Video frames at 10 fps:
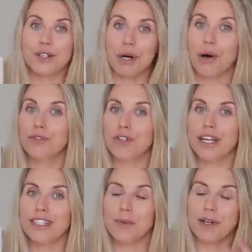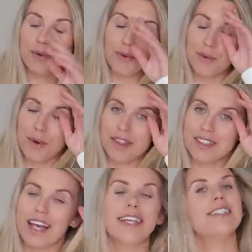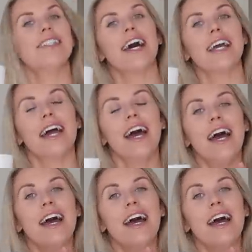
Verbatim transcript: cold drink, depending on what the weather's like today.